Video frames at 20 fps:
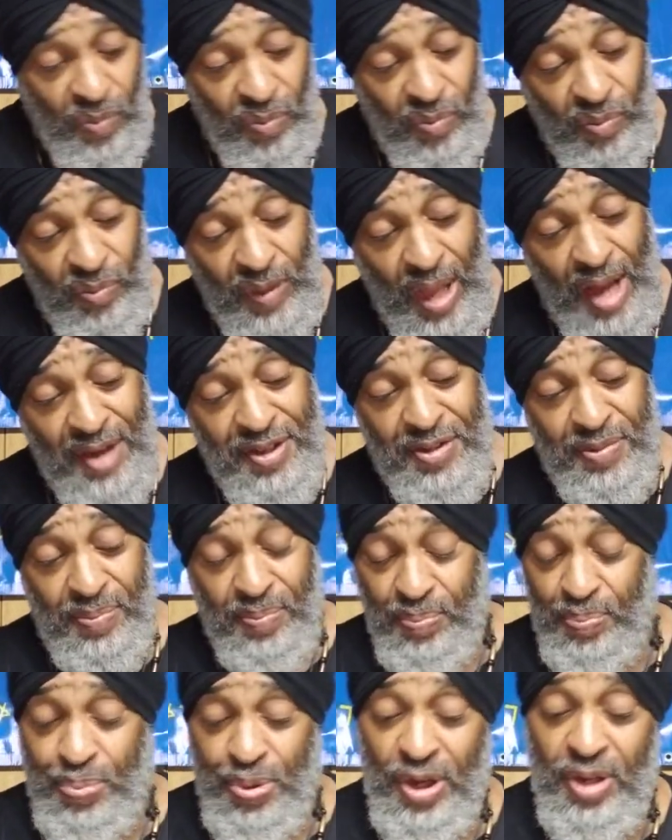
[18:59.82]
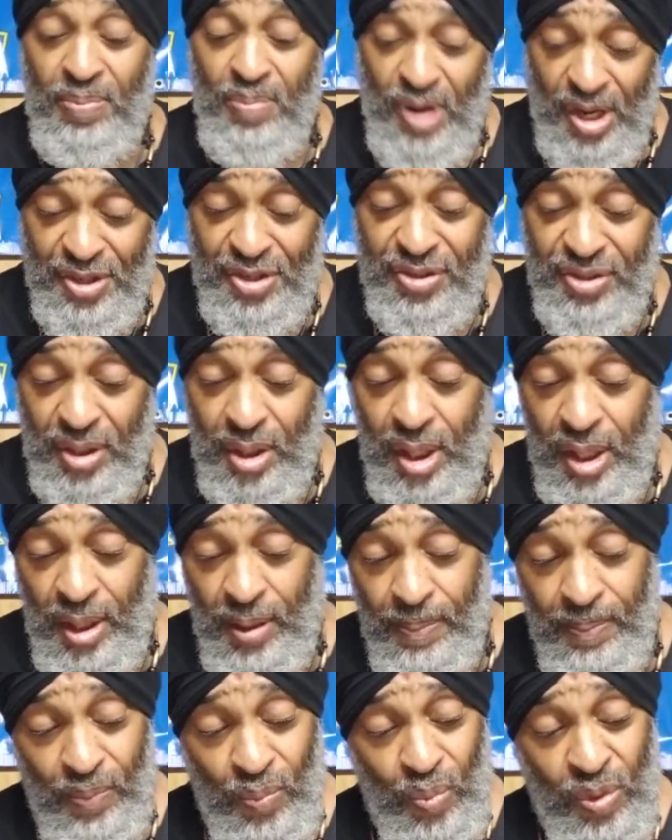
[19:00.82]
that's pretty much
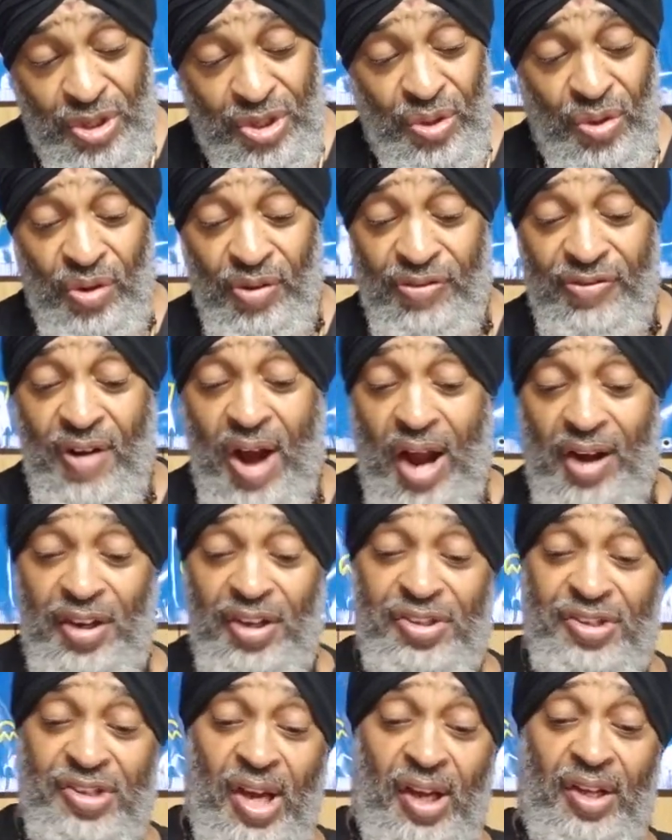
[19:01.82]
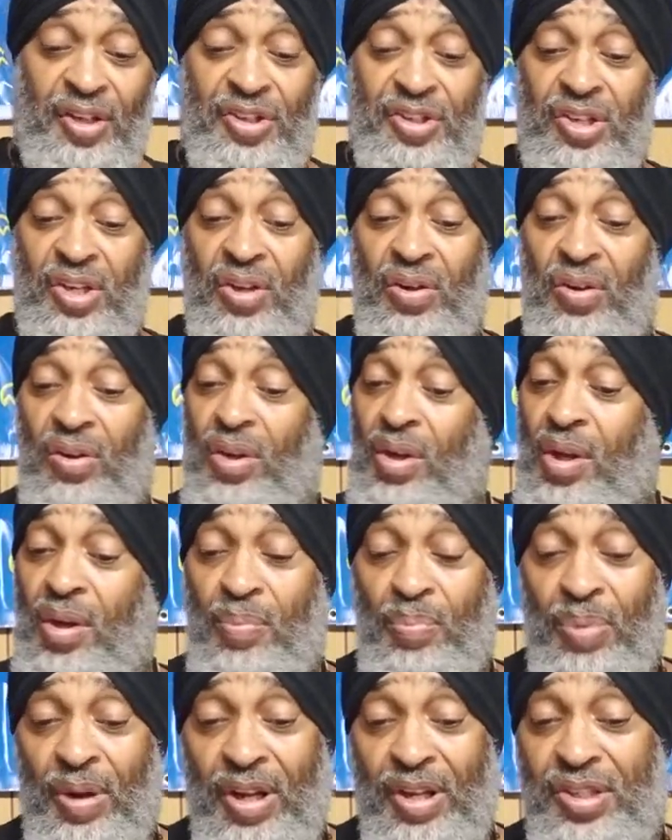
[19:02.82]
what you're going to find in the second seal.
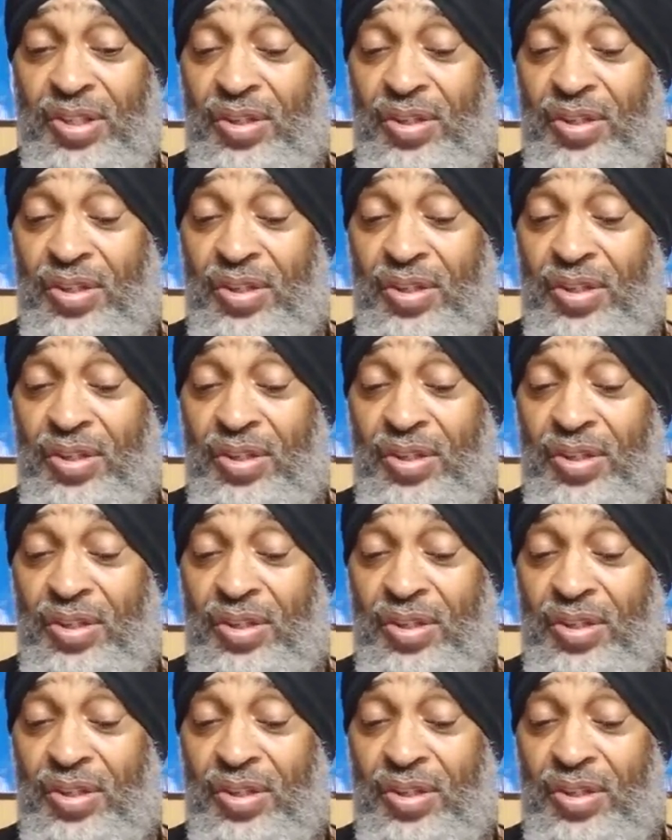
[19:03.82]
But it's